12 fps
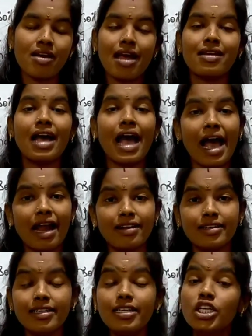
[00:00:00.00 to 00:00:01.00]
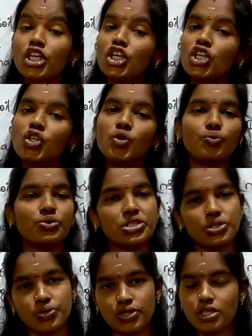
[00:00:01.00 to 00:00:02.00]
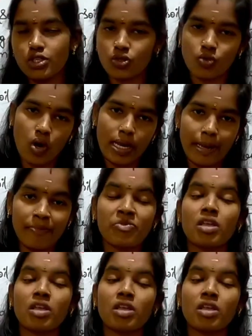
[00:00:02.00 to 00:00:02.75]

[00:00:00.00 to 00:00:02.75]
and added humus to the soil.